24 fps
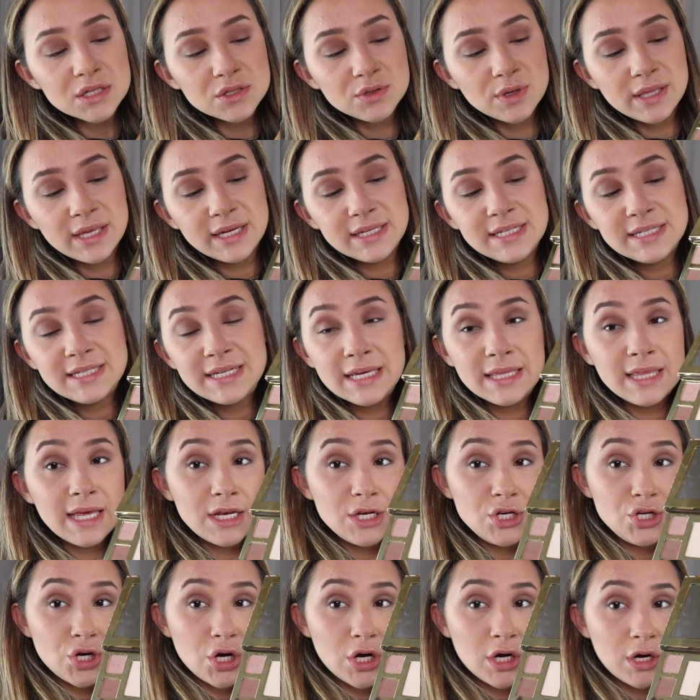So I like to take
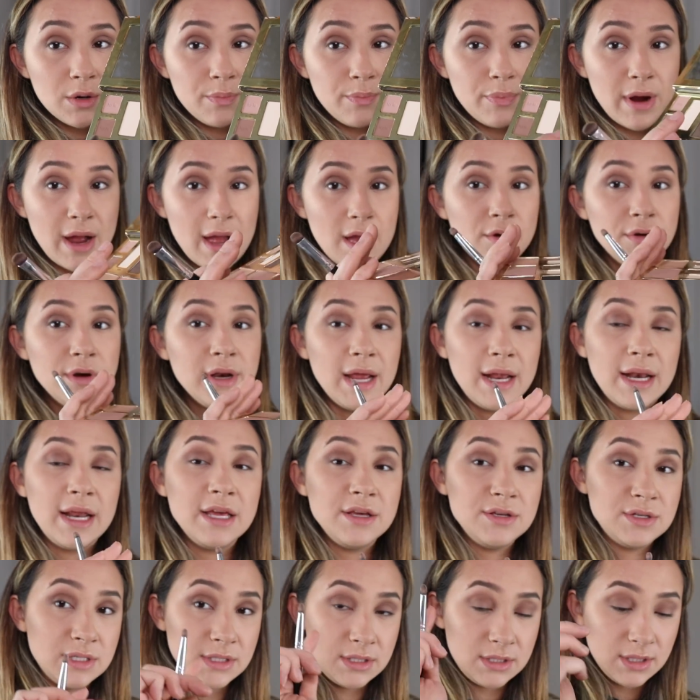that dark brown and
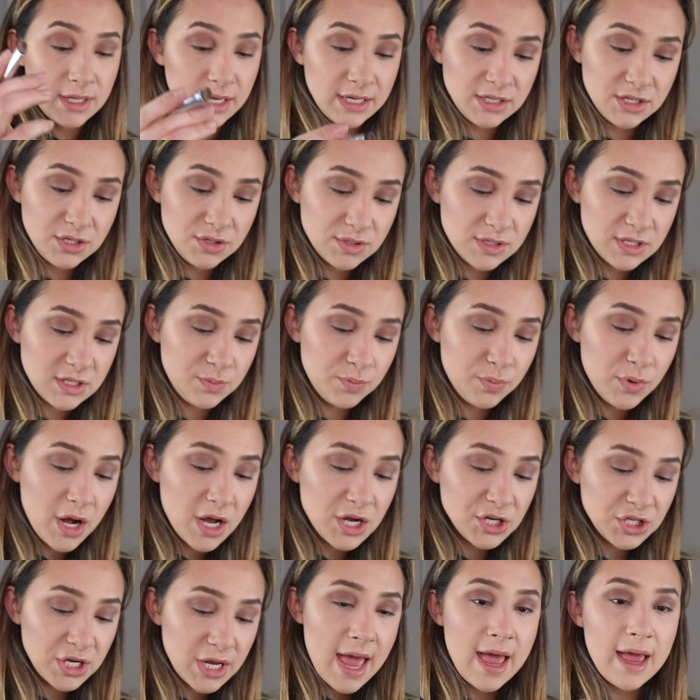I like to use this
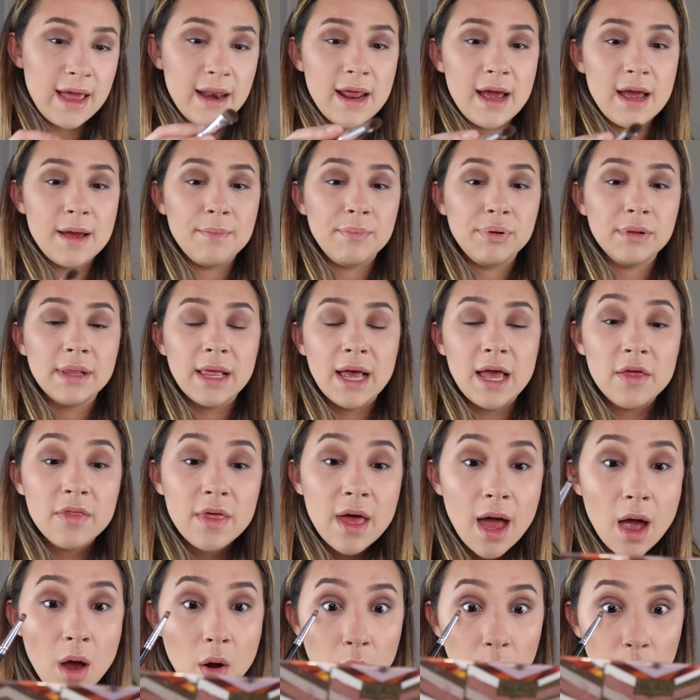brush and I apply
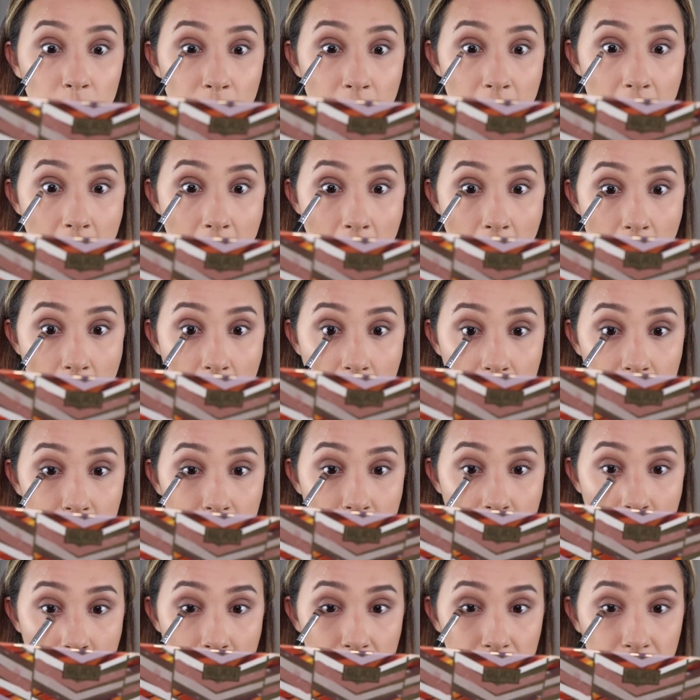that right on
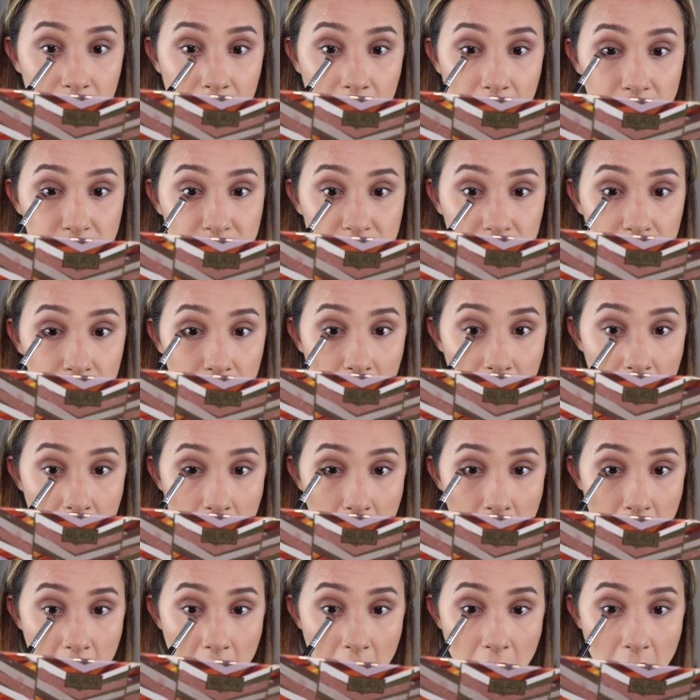my lash line.